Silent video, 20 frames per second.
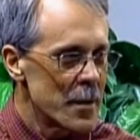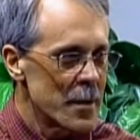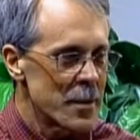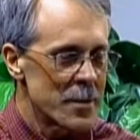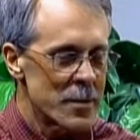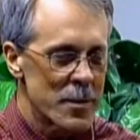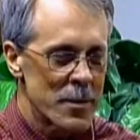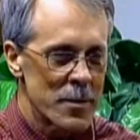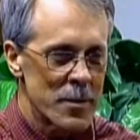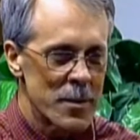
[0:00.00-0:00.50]

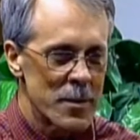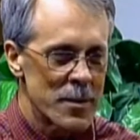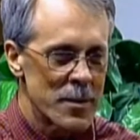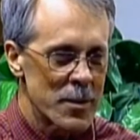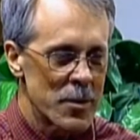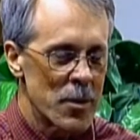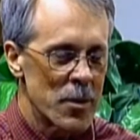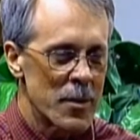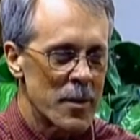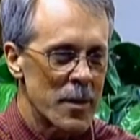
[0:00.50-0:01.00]
It's a
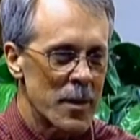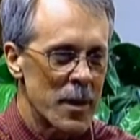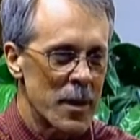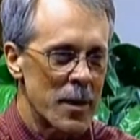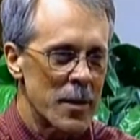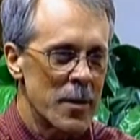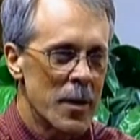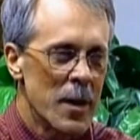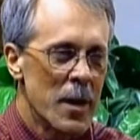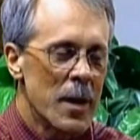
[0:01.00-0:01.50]
good
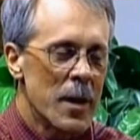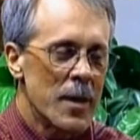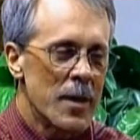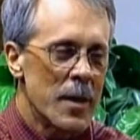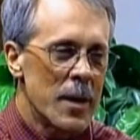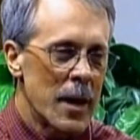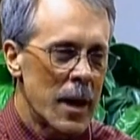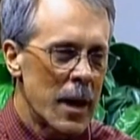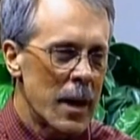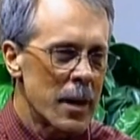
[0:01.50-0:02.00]
thing.
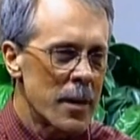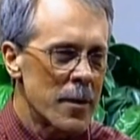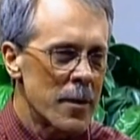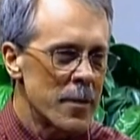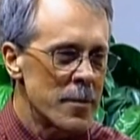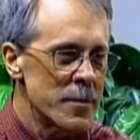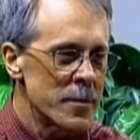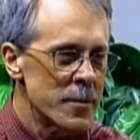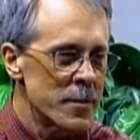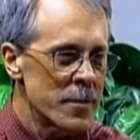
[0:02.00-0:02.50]
The N
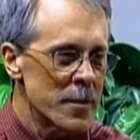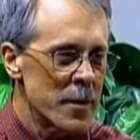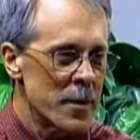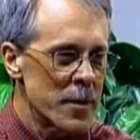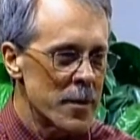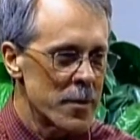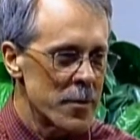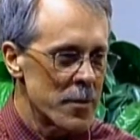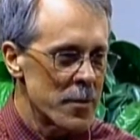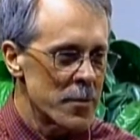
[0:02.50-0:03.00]
is
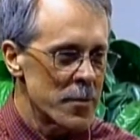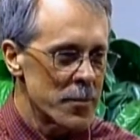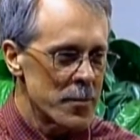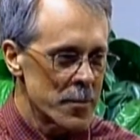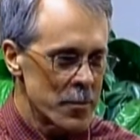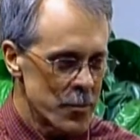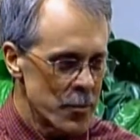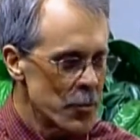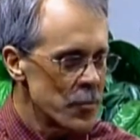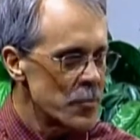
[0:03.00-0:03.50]

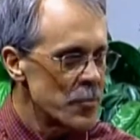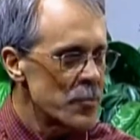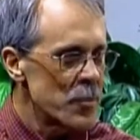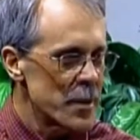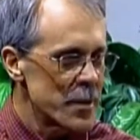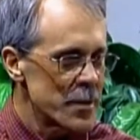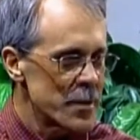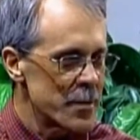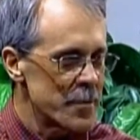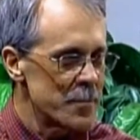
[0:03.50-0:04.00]

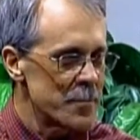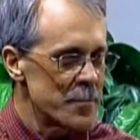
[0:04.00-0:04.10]
nutrition.